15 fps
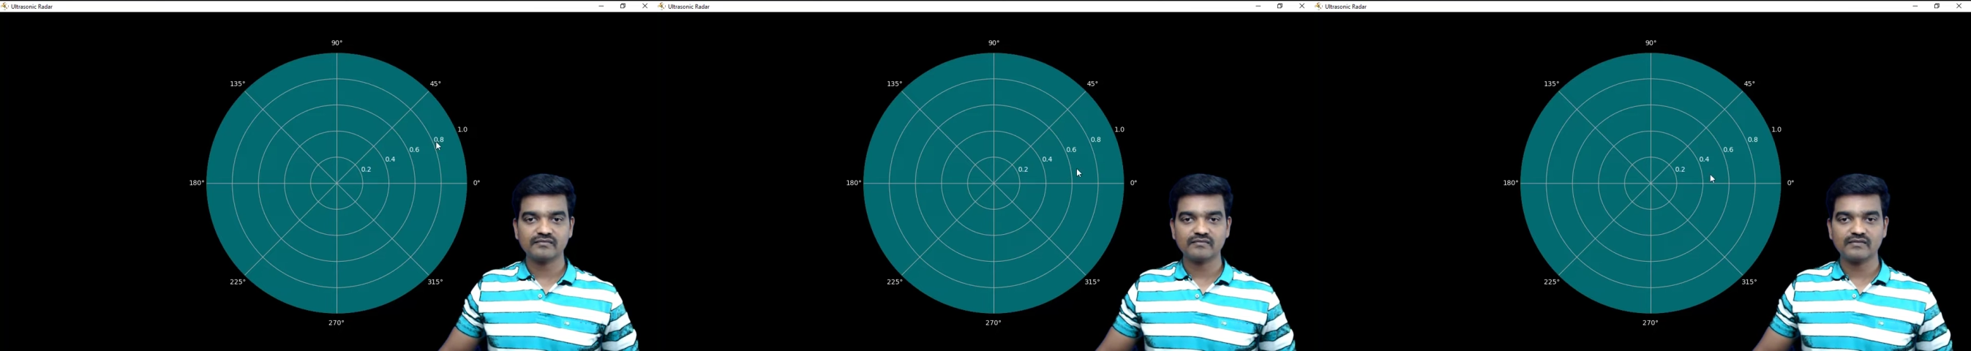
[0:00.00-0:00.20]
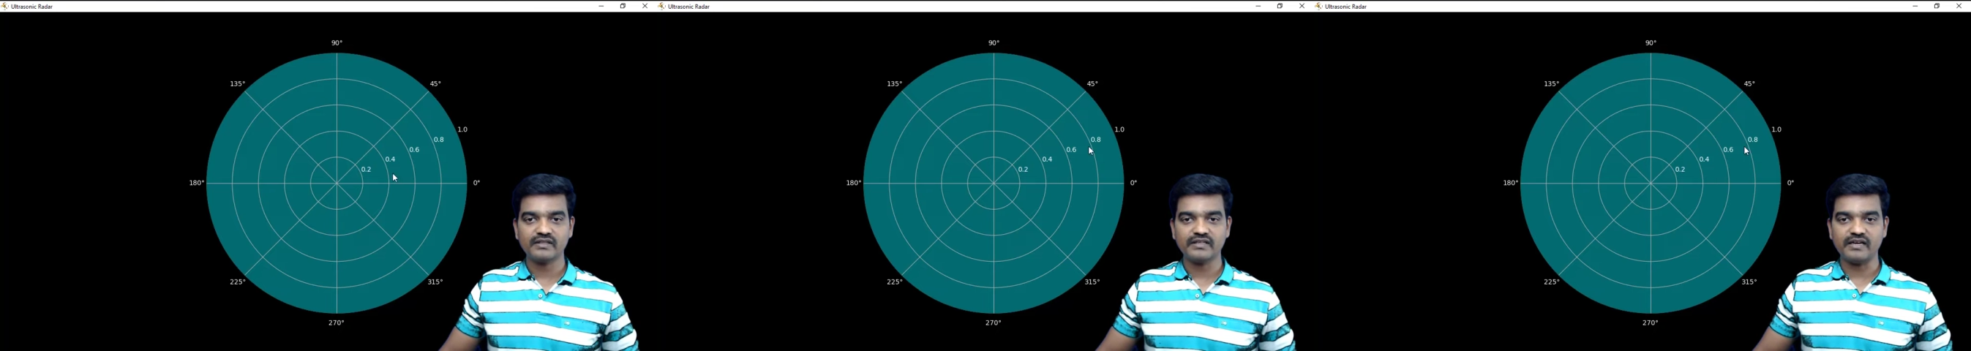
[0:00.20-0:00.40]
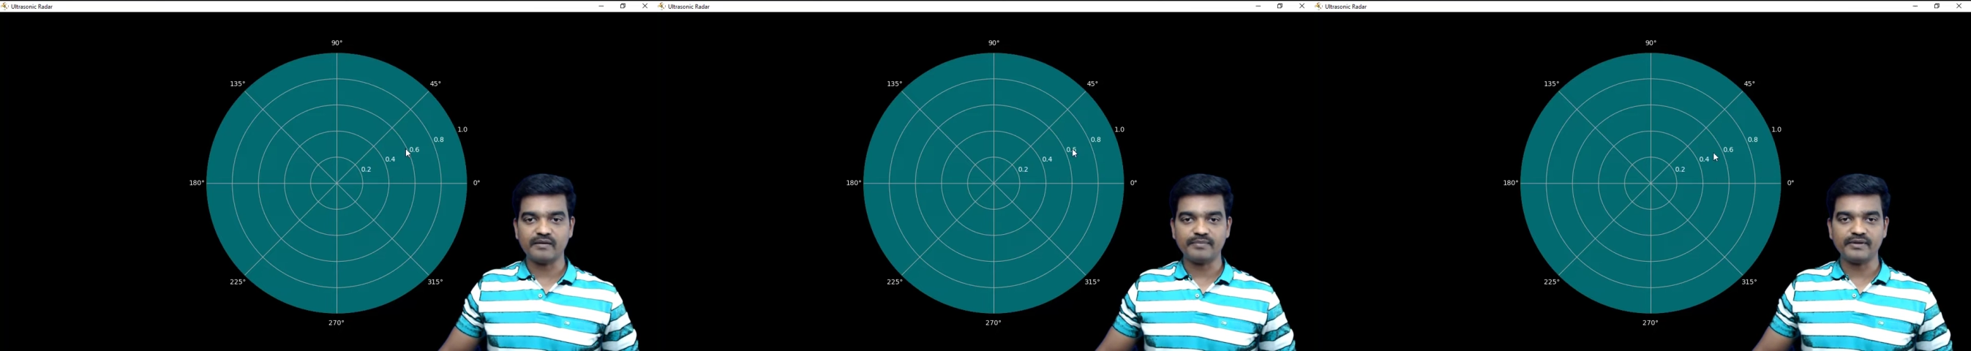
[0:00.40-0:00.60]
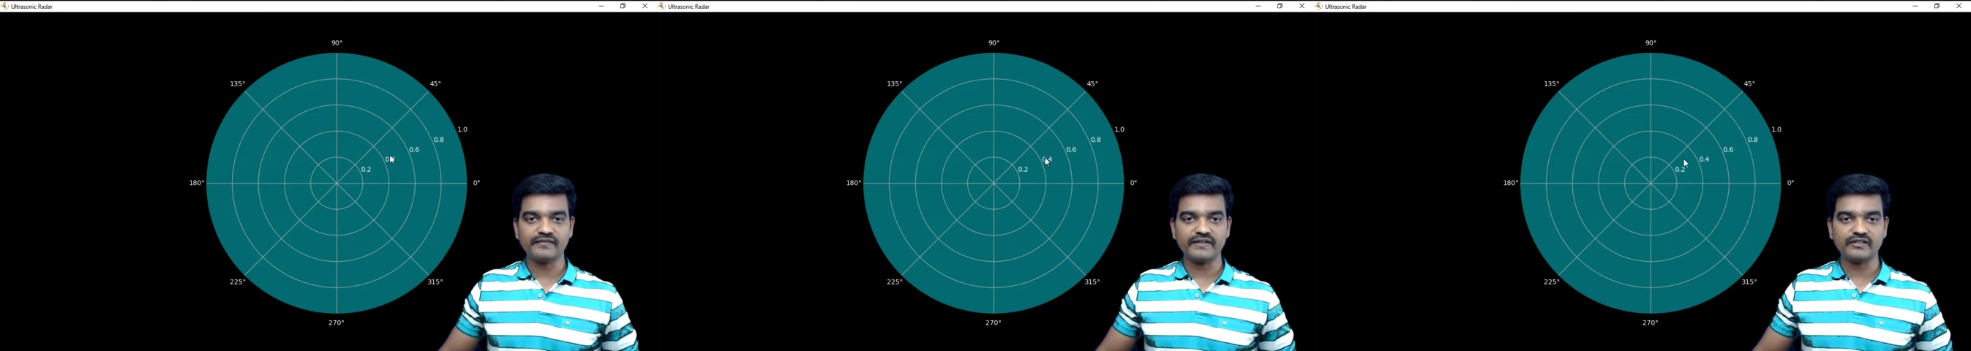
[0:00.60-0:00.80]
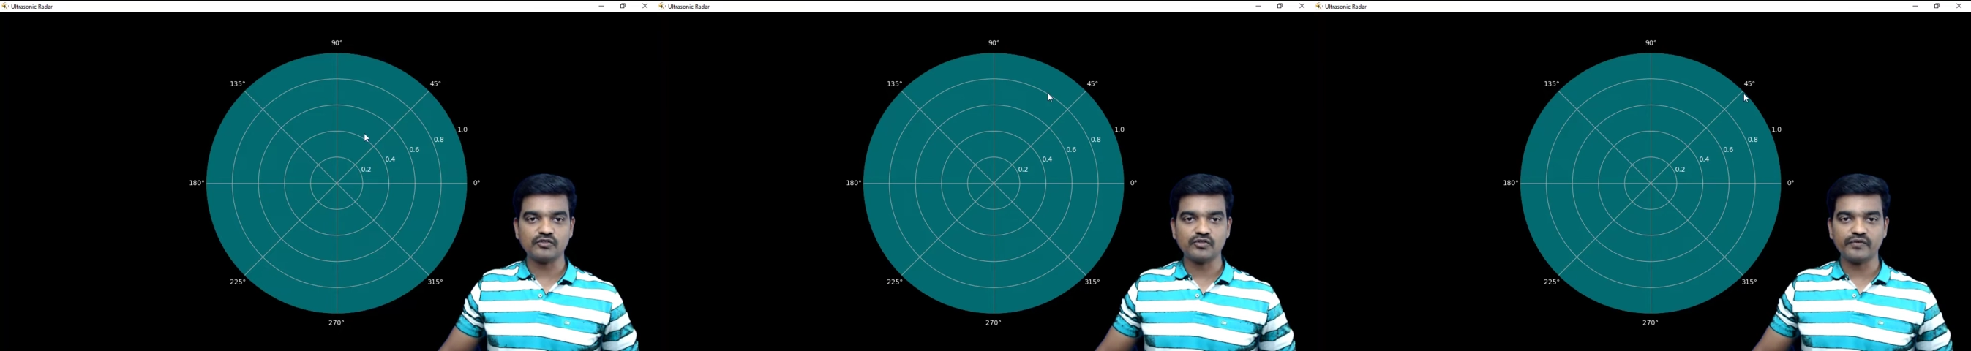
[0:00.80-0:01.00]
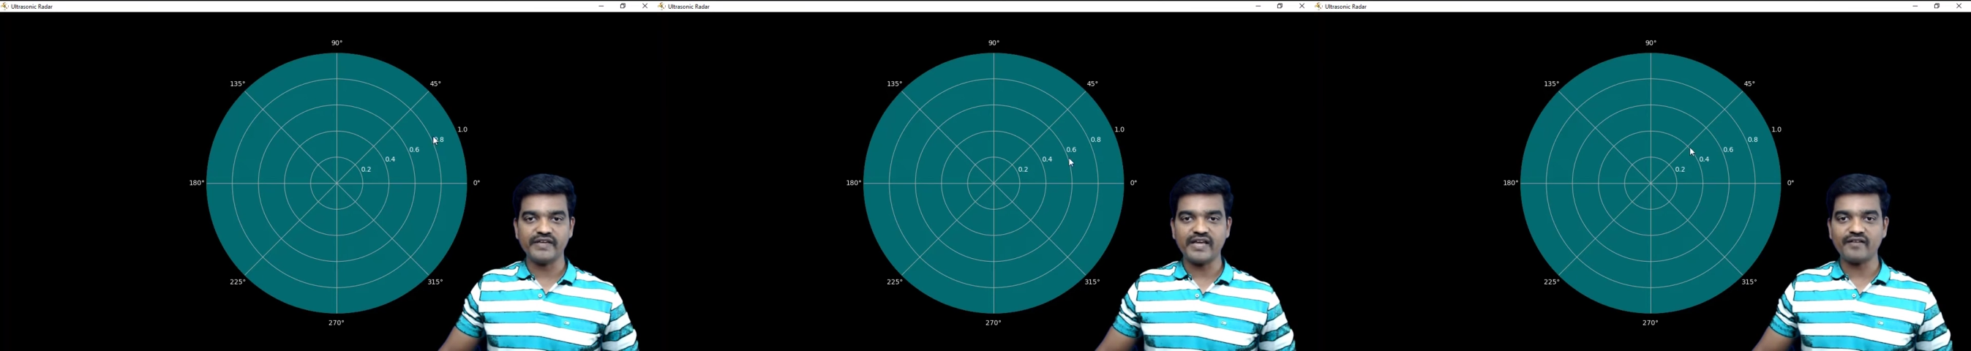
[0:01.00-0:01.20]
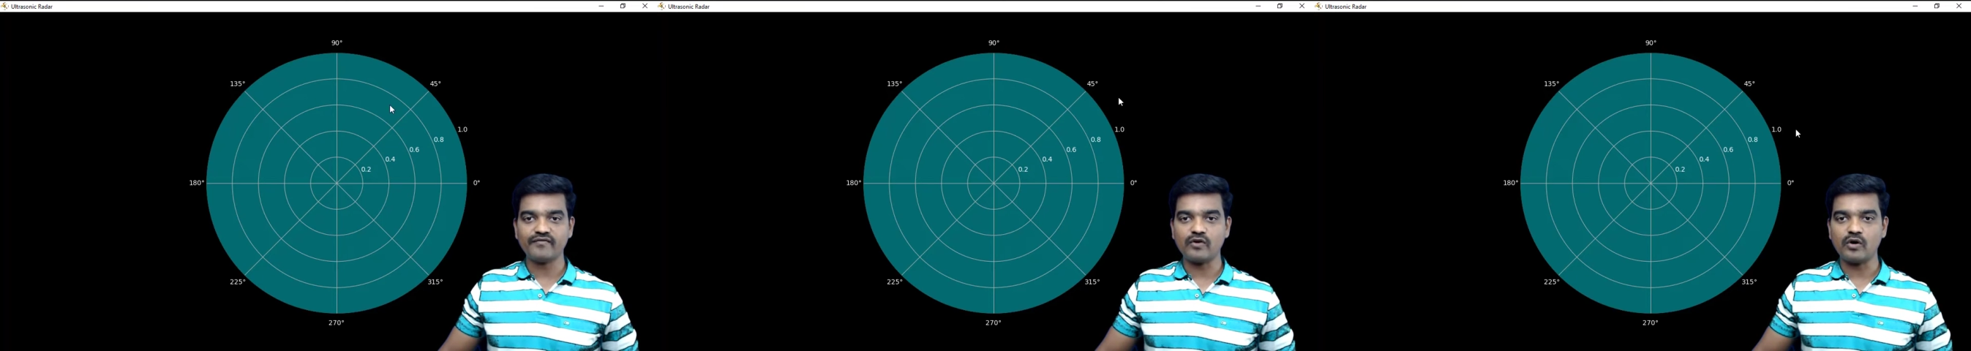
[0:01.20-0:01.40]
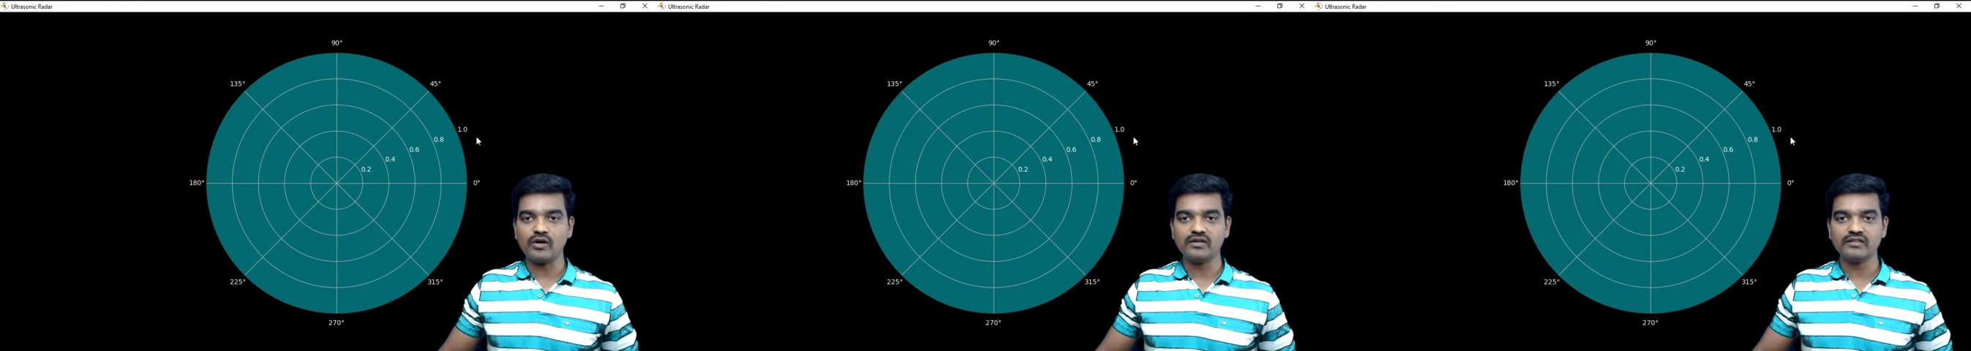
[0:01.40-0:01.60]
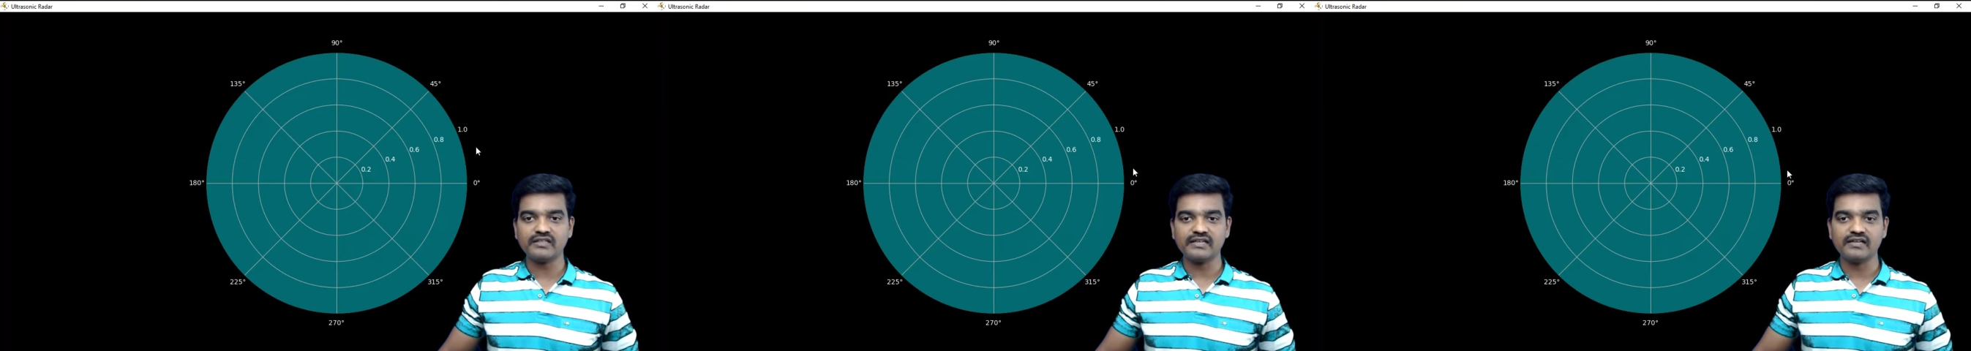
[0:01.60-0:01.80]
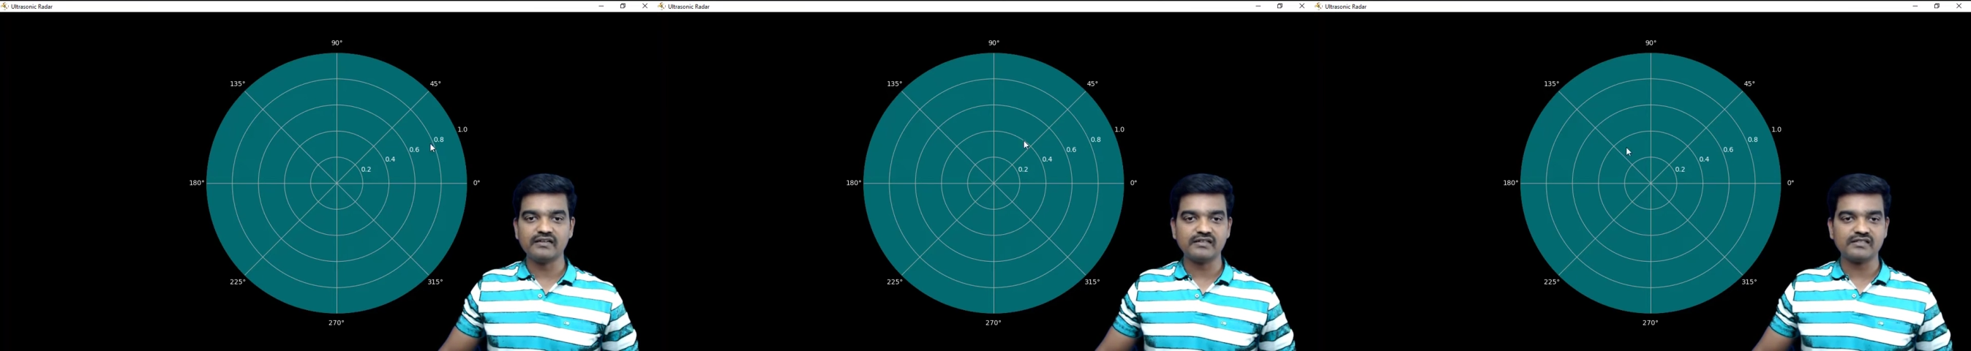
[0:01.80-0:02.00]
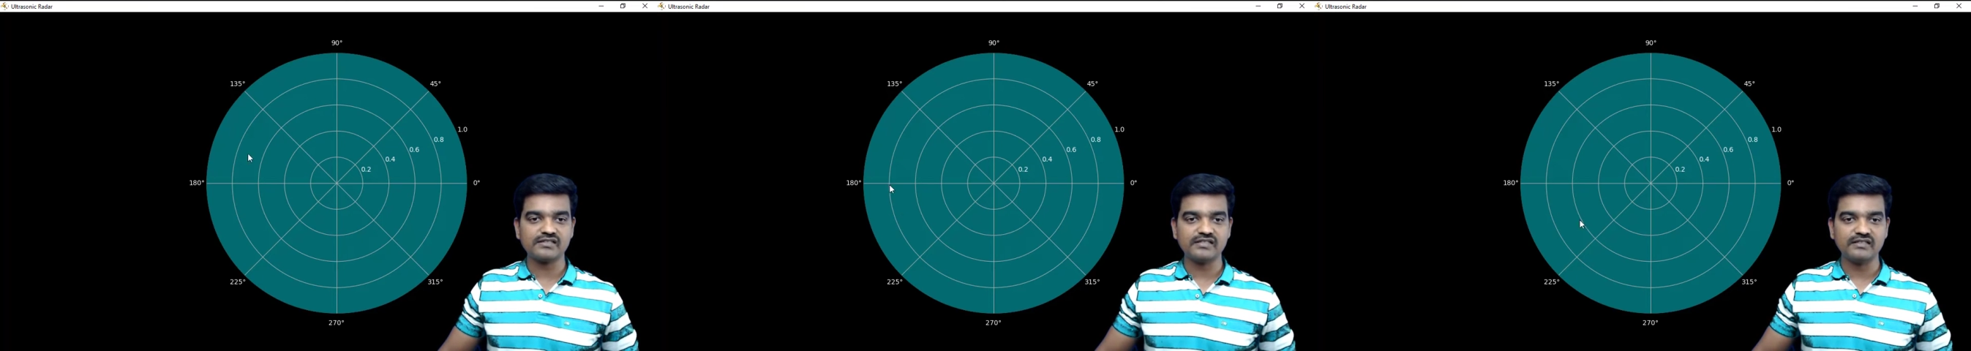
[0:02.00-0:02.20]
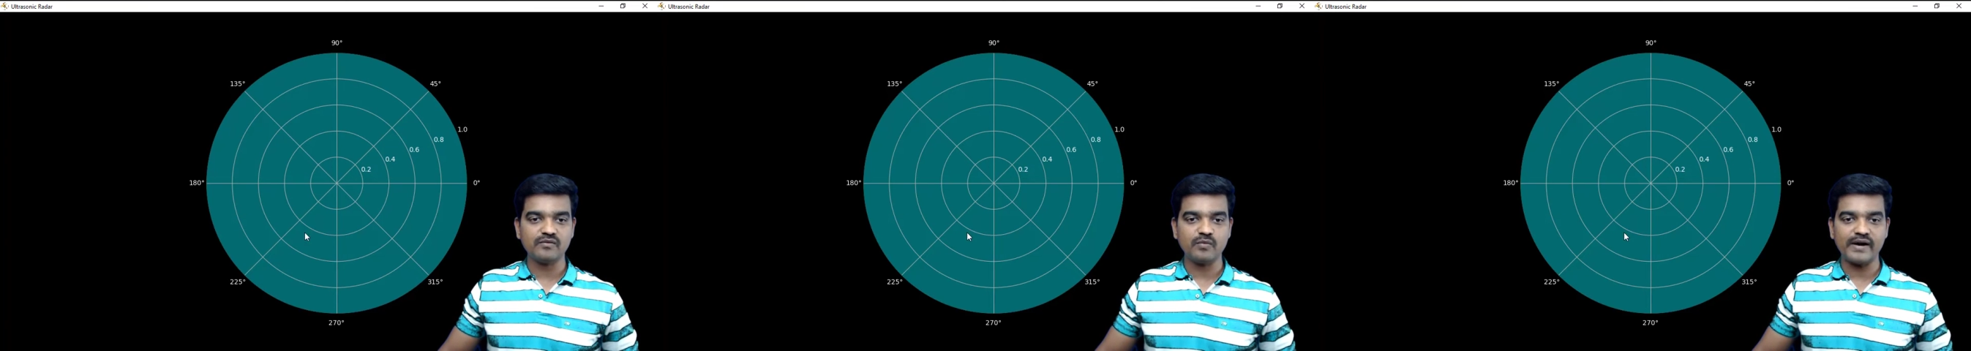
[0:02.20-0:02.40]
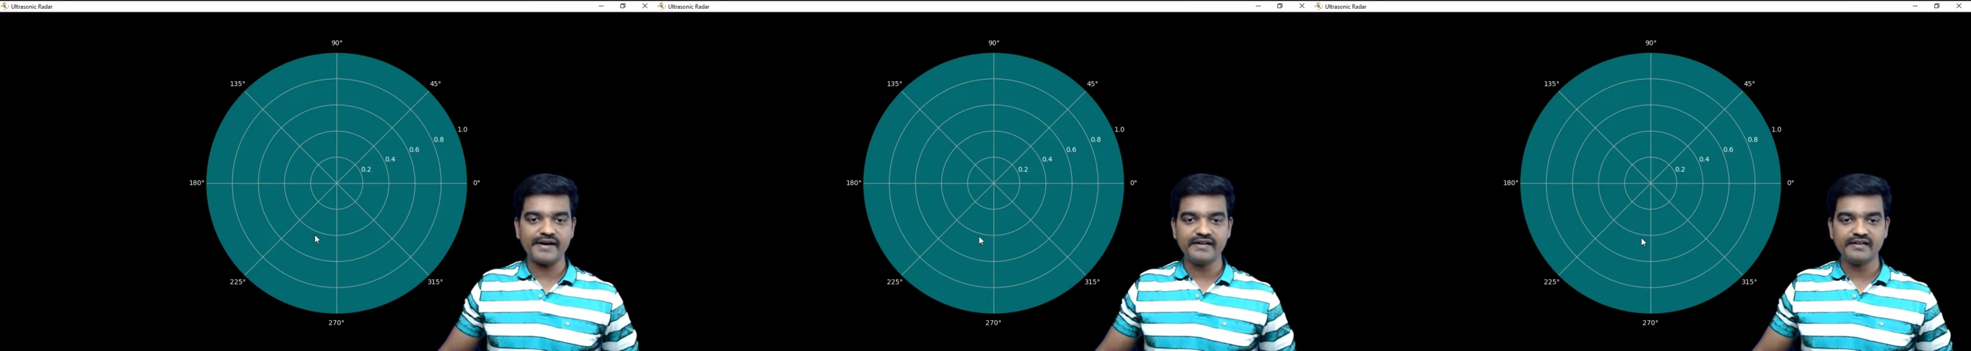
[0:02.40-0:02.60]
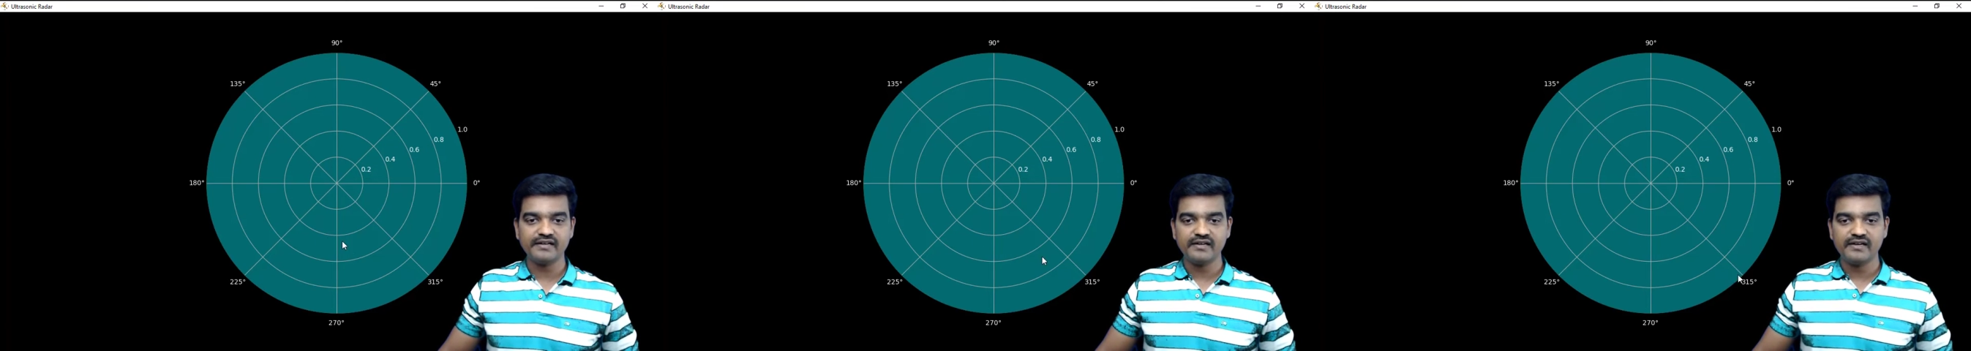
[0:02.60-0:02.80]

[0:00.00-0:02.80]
Yeah, perfect. So we have all the colors in the white,